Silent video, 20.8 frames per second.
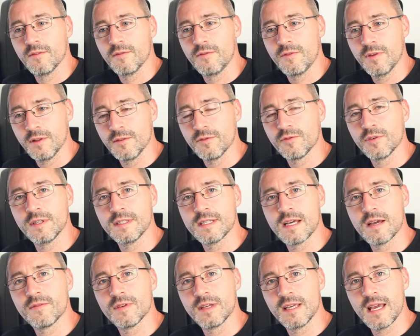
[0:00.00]
Feel free
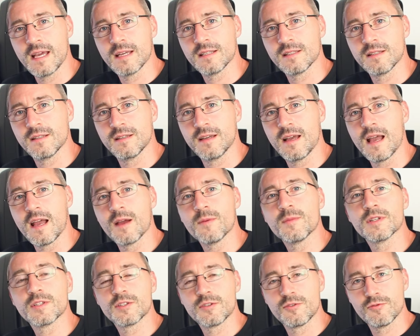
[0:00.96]
to have a guess at how
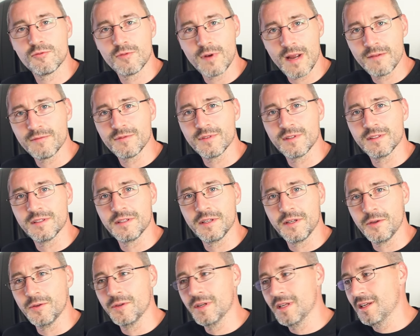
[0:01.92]
much gravel
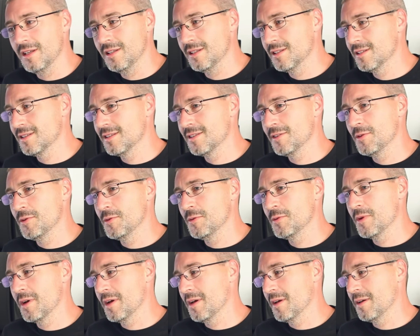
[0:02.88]
you need
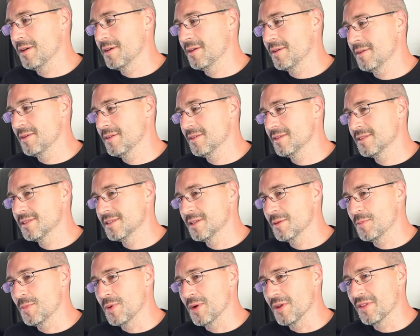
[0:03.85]
to
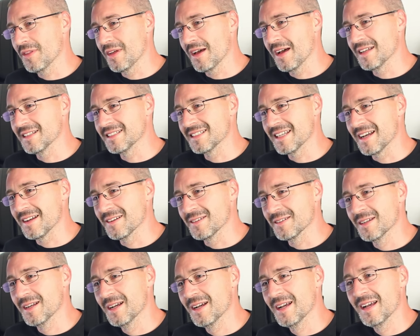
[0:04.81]
put that
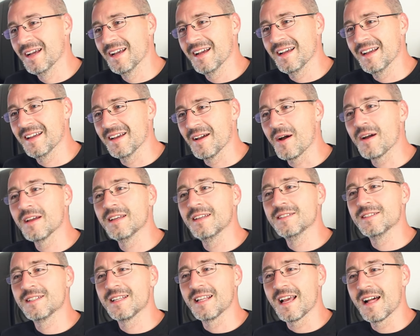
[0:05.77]
down. I
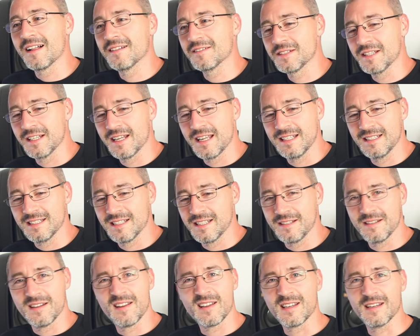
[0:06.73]
used a
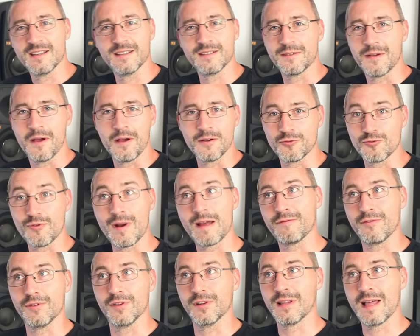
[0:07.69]
calculator, like a
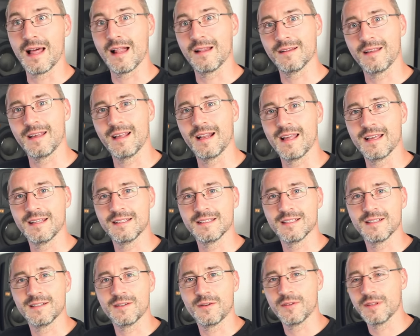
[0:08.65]
gravel
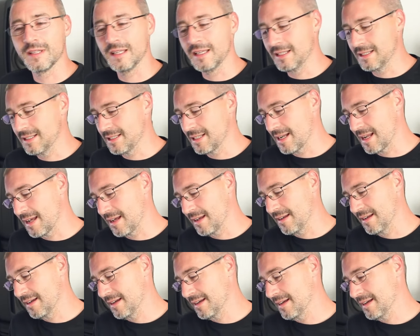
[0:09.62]
calculator on the internet,